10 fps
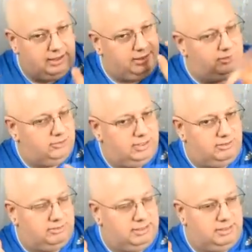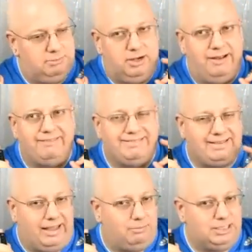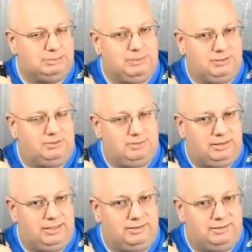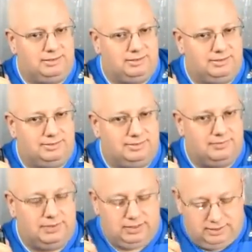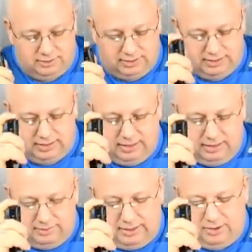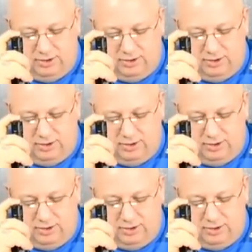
And here's another thing, no matter how damn expensive the lens is, okay, they